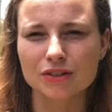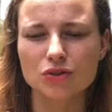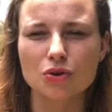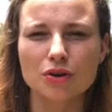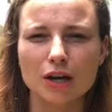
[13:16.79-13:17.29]

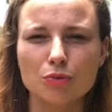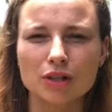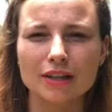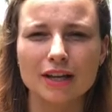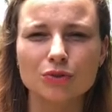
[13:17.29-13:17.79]
so you can
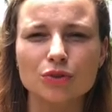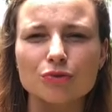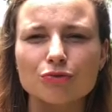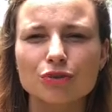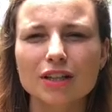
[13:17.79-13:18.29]
relate to the
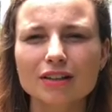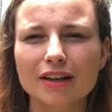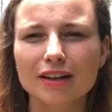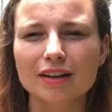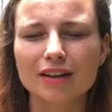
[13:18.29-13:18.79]

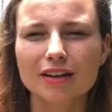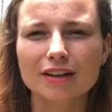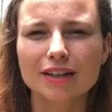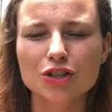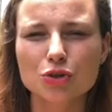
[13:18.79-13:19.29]
feeling
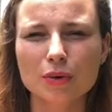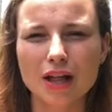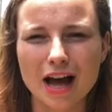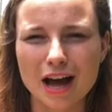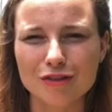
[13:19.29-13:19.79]
that you will
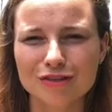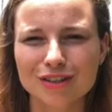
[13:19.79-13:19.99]
have.